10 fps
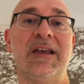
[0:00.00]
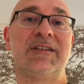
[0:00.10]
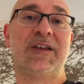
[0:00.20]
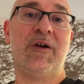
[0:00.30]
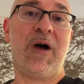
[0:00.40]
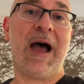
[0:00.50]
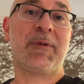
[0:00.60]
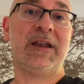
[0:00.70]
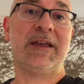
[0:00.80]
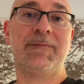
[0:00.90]
So I'm
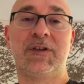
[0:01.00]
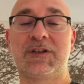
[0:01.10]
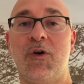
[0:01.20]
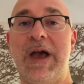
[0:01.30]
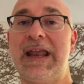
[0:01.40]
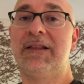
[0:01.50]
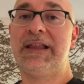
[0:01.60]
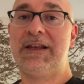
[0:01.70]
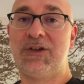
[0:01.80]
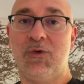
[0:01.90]
gonna just go ahead and
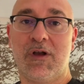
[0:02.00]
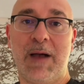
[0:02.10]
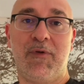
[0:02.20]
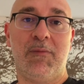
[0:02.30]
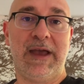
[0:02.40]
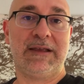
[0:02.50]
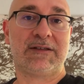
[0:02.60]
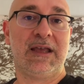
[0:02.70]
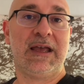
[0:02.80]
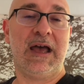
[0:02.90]
link to a couple
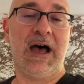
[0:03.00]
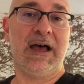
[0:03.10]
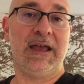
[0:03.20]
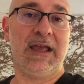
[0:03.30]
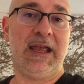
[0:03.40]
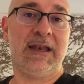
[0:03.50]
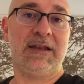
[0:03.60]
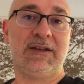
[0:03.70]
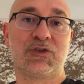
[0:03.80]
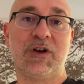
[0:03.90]
mics in the
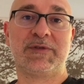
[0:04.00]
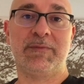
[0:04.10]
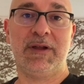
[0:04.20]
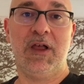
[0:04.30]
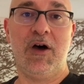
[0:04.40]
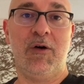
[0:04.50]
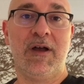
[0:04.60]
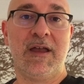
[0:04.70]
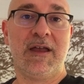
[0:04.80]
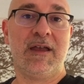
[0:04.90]
description below.